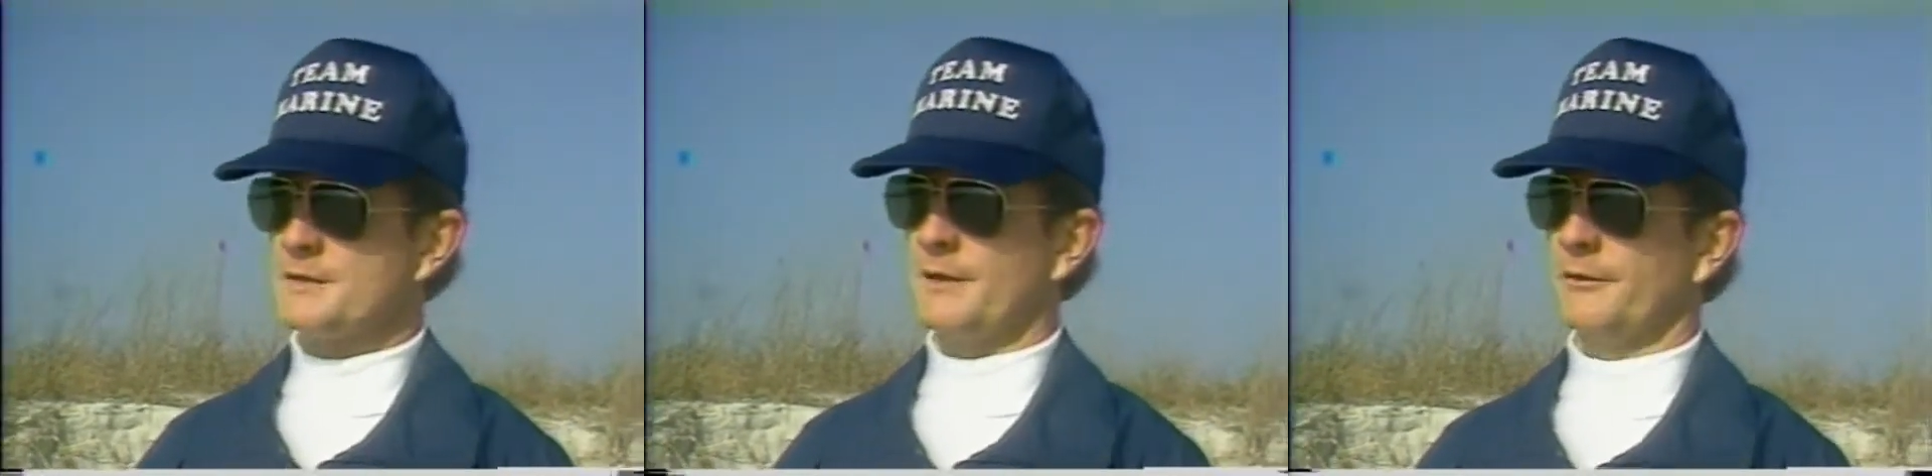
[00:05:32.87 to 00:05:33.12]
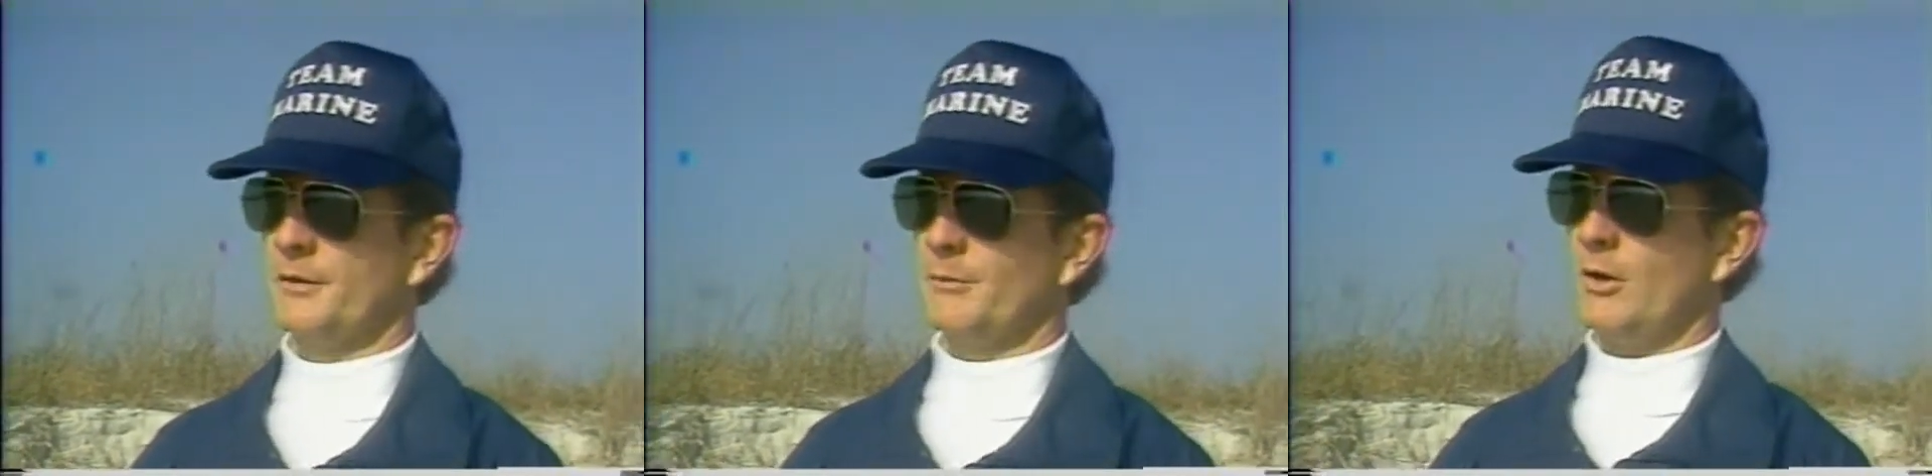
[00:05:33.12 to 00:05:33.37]

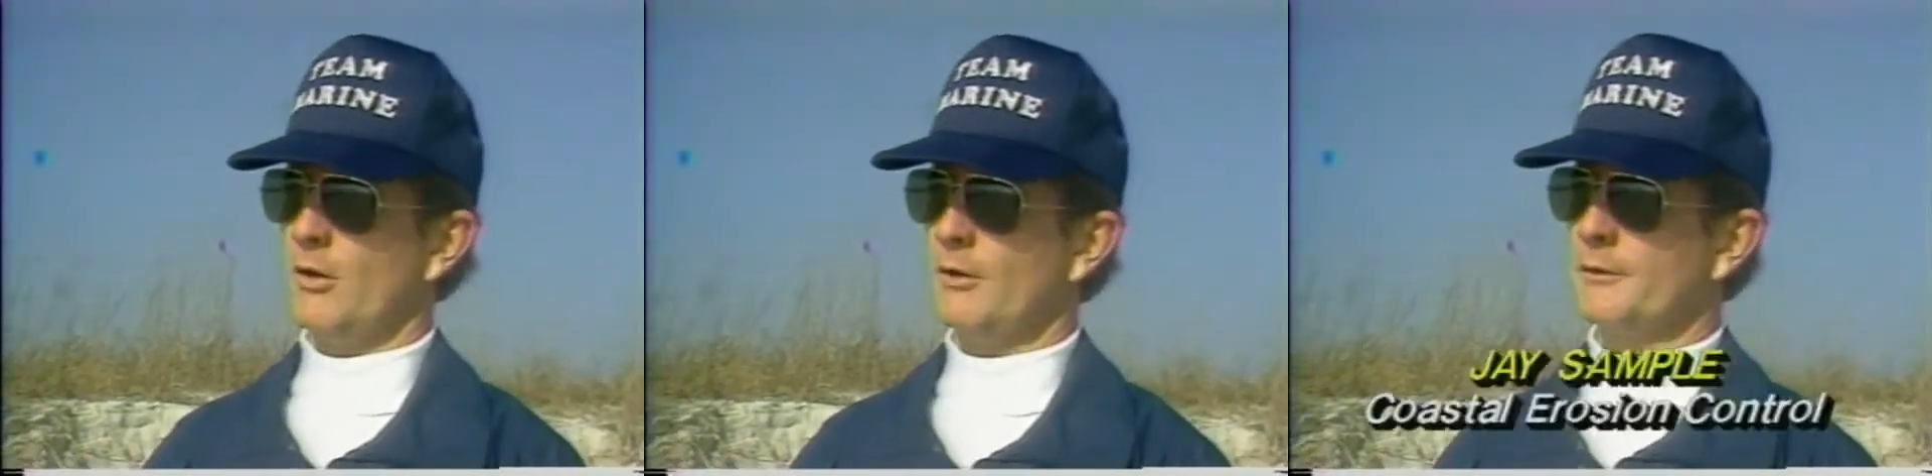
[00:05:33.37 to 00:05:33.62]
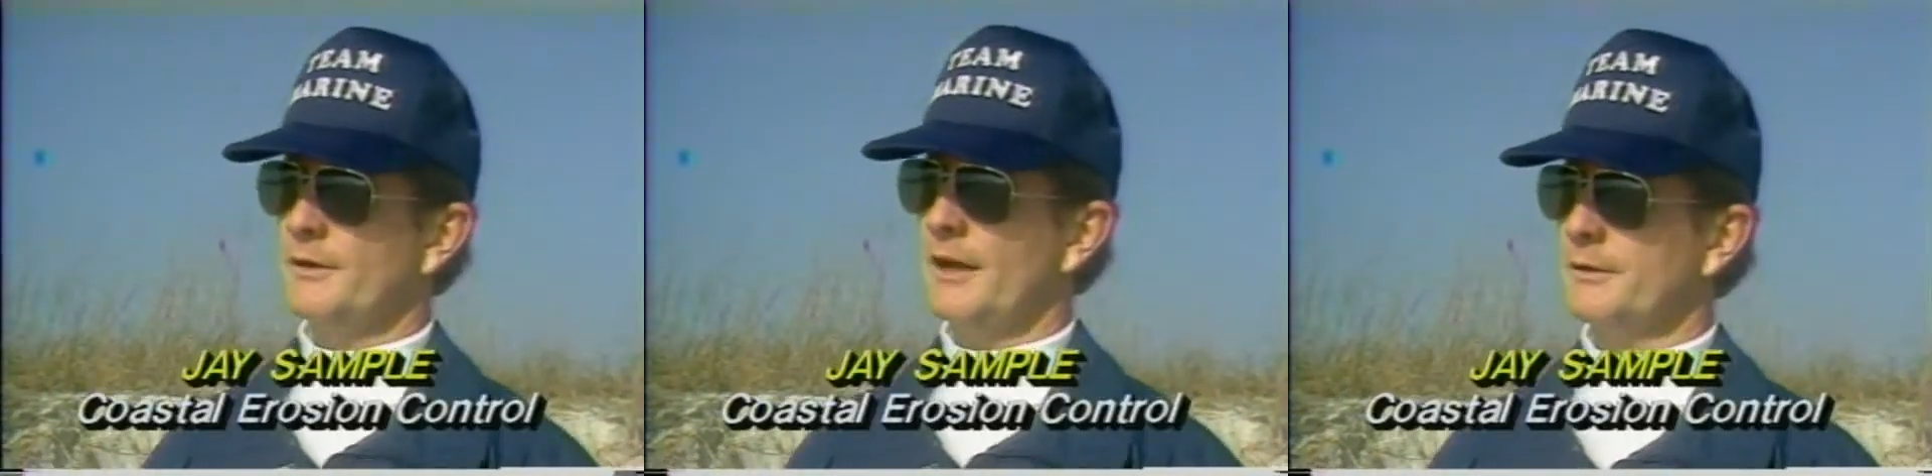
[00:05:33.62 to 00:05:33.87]
system
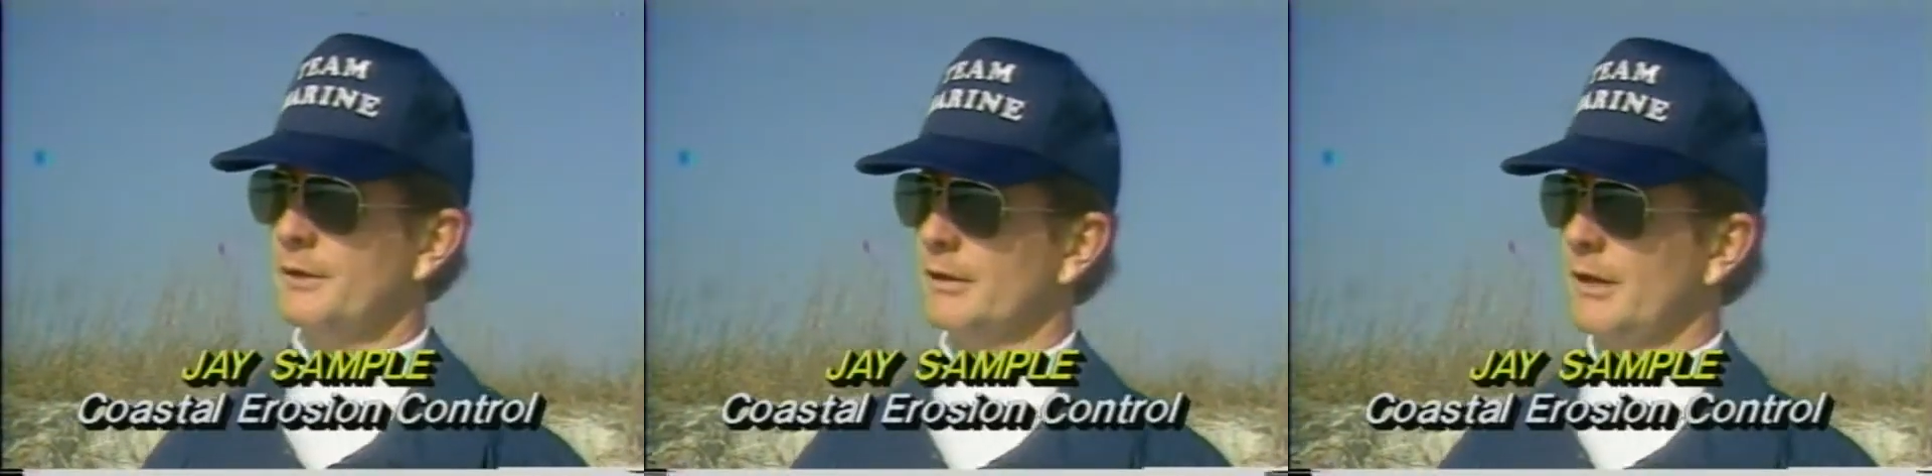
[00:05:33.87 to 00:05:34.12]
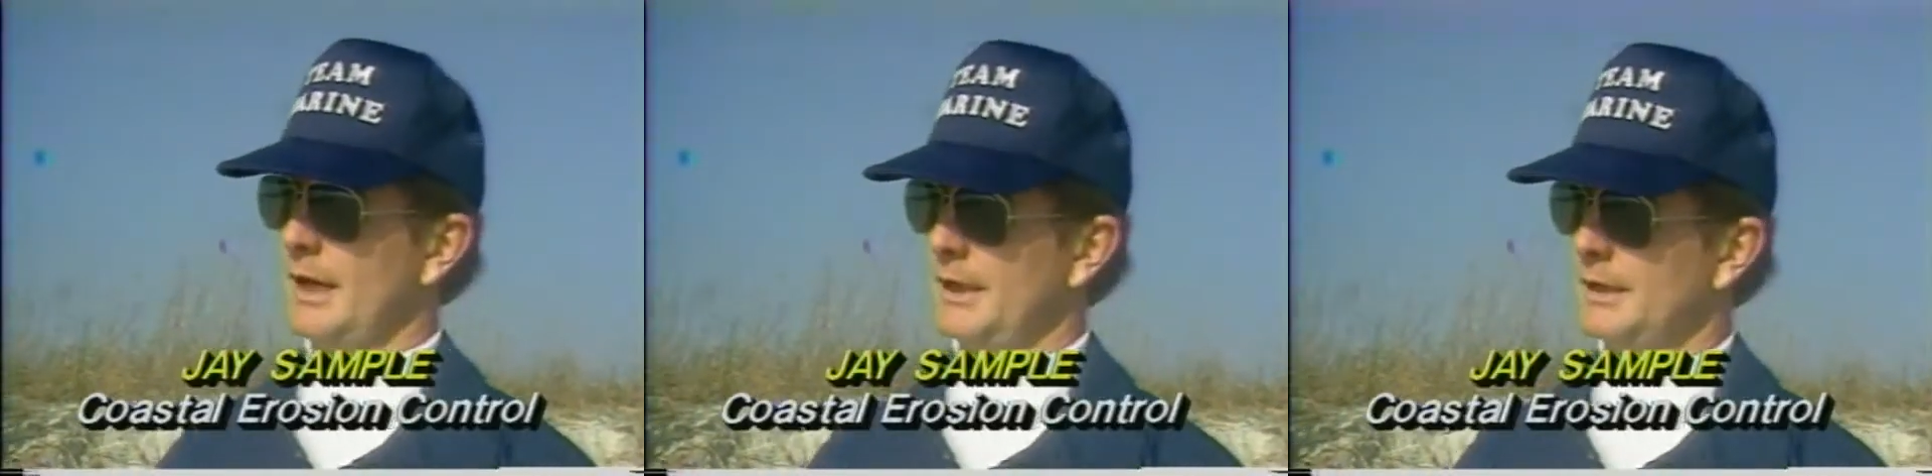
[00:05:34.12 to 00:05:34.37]
along South
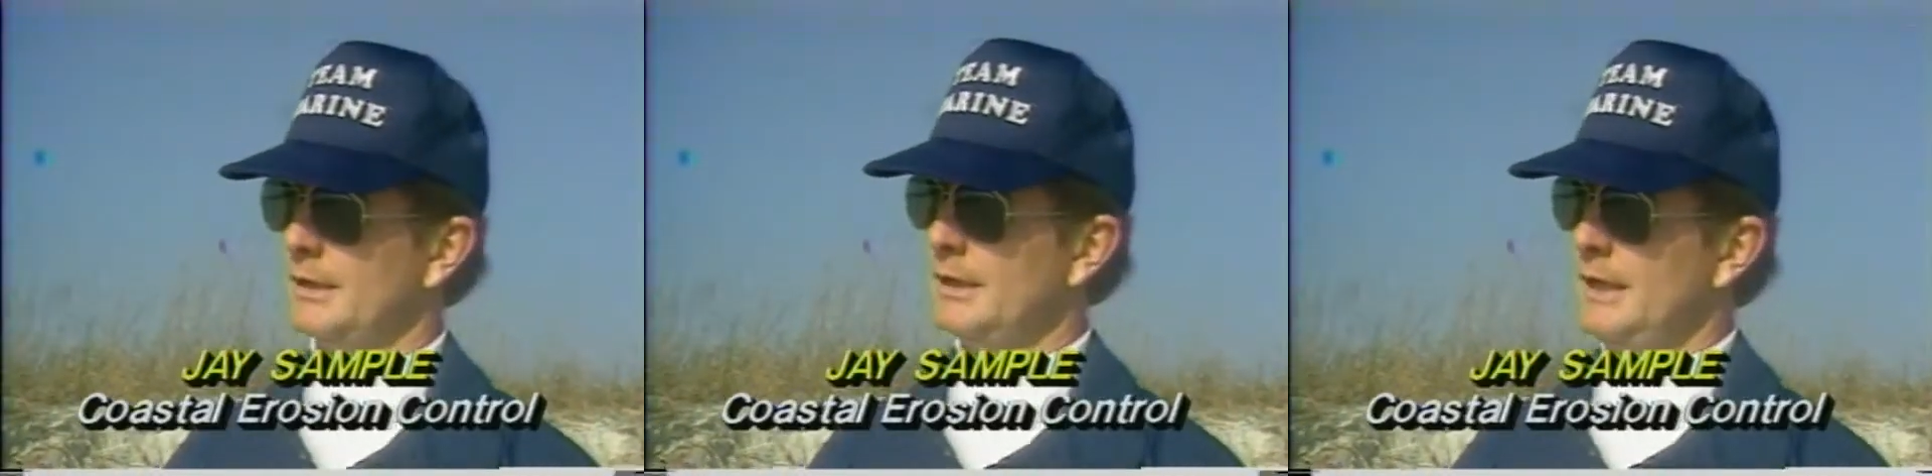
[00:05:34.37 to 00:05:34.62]
Carolina